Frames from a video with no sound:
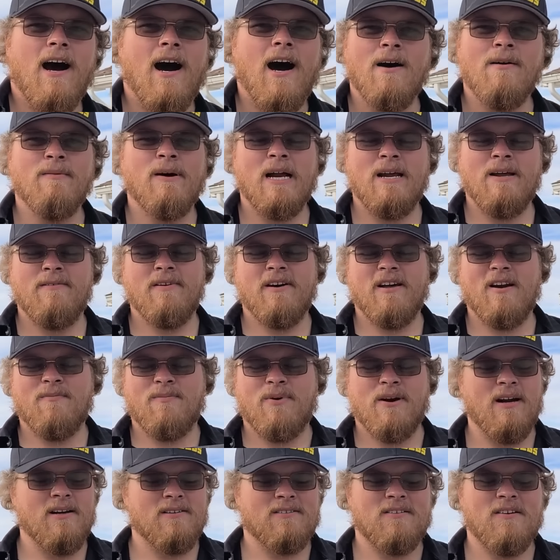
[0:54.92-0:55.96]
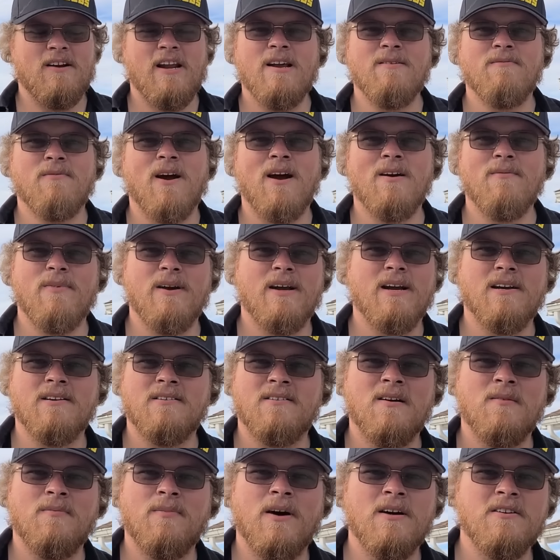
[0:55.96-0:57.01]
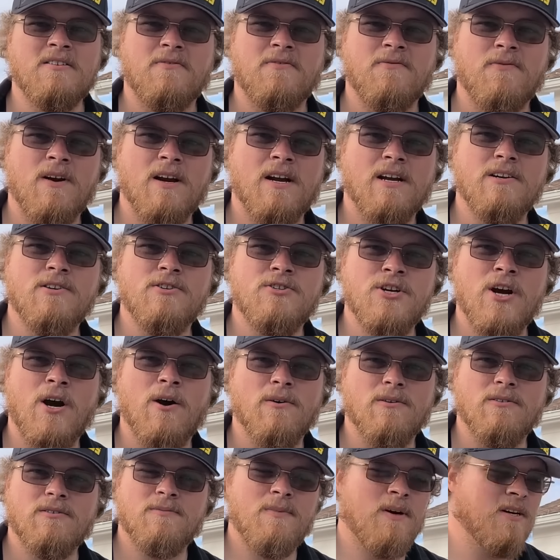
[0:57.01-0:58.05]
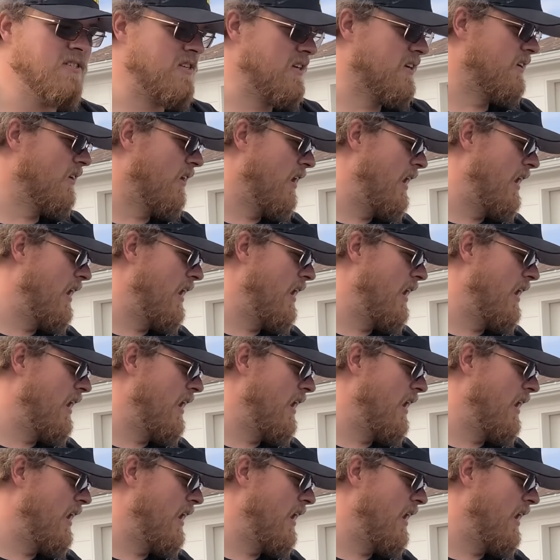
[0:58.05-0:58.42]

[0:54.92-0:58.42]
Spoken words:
I'm not even going to pronounce their name right because they're a bunch of freaking jokes, bunch of